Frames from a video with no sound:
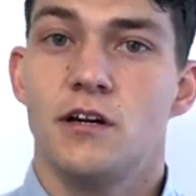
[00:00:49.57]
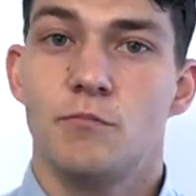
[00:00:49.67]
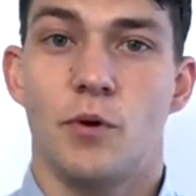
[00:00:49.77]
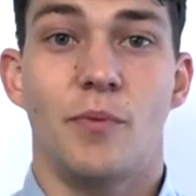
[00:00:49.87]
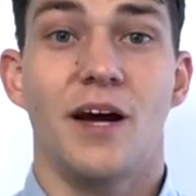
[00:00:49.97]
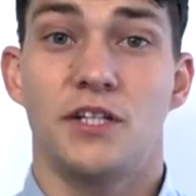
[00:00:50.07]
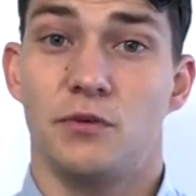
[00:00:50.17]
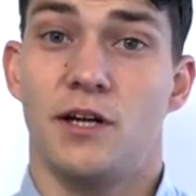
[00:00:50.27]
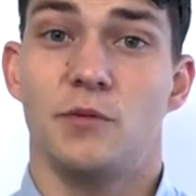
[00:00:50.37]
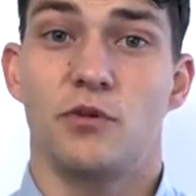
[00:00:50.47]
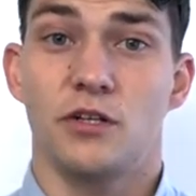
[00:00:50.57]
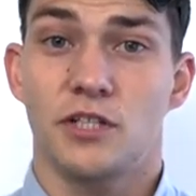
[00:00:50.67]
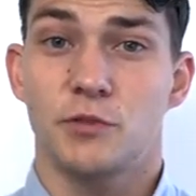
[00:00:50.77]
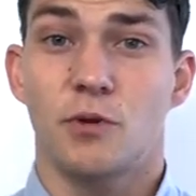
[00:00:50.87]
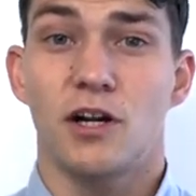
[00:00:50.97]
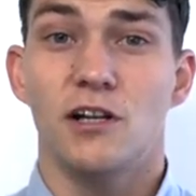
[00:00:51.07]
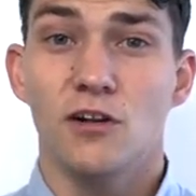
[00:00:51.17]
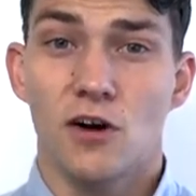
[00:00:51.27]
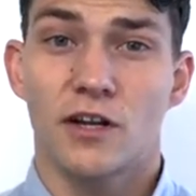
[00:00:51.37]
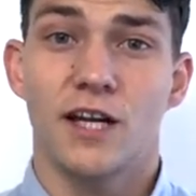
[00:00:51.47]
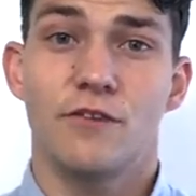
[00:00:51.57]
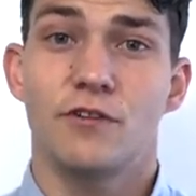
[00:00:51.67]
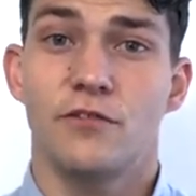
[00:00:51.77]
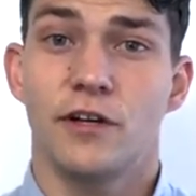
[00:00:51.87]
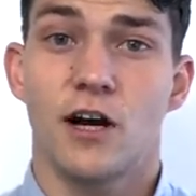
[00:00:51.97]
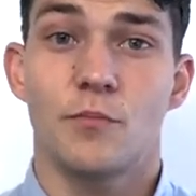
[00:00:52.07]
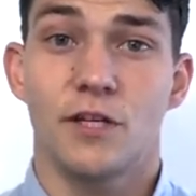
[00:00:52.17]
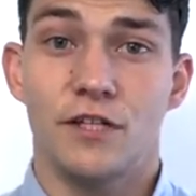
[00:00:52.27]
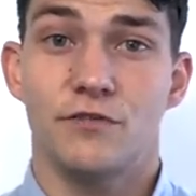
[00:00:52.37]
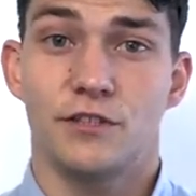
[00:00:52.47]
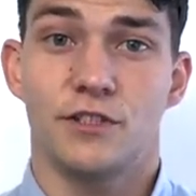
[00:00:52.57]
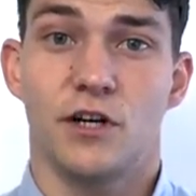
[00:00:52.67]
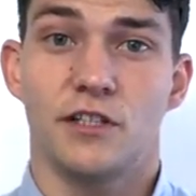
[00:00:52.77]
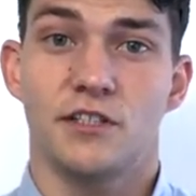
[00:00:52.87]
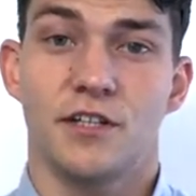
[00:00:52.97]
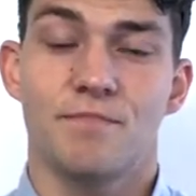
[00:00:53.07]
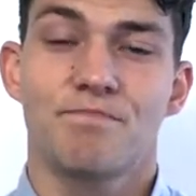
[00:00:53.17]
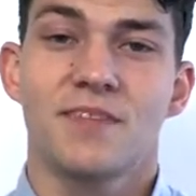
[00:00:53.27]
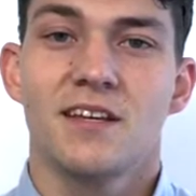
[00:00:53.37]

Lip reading: perpetuate the process by locking everything up even tighter.